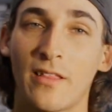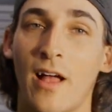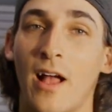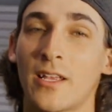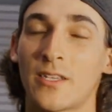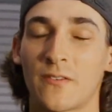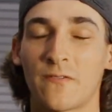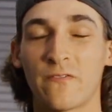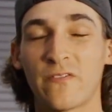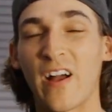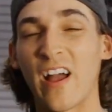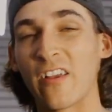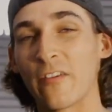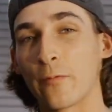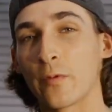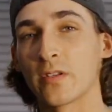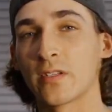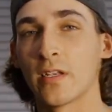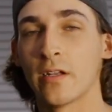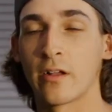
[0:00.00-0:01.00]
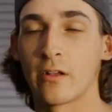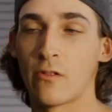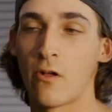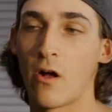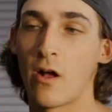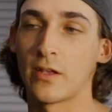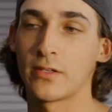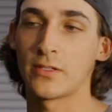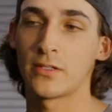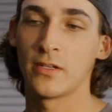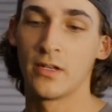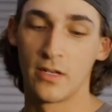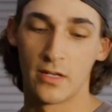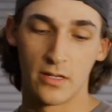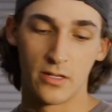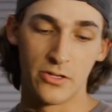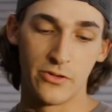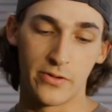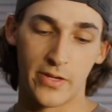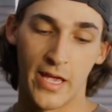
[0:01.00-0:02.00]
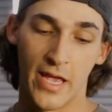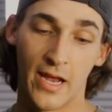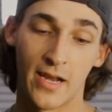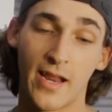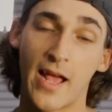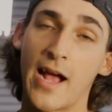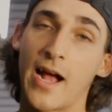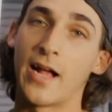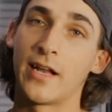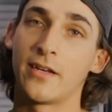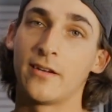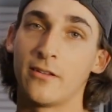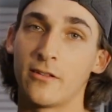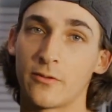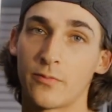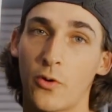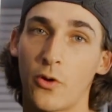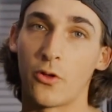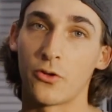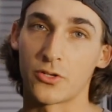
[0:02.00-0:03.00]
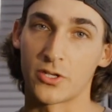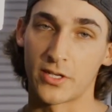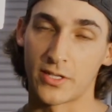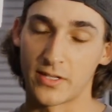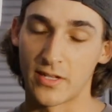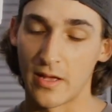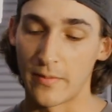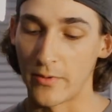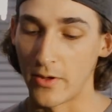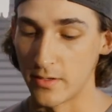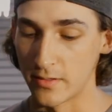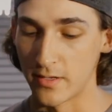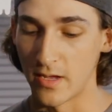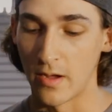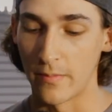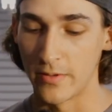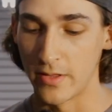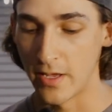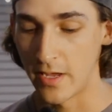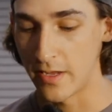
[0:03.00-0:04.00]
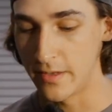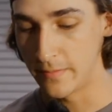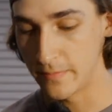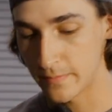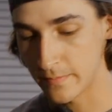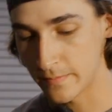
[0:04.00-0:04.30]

last 5% of gloss, you can add another polishing step on top of that.